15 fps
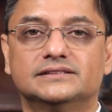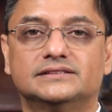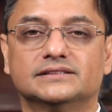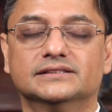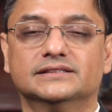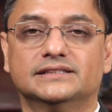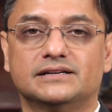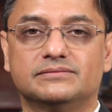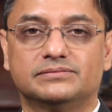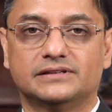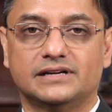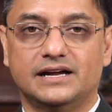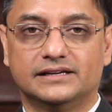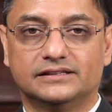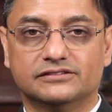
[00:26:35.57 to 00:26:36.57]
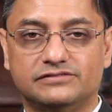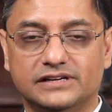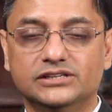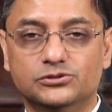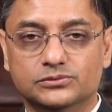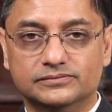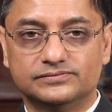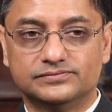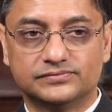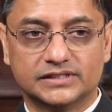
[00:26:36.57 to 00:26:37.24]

turned up at the venue,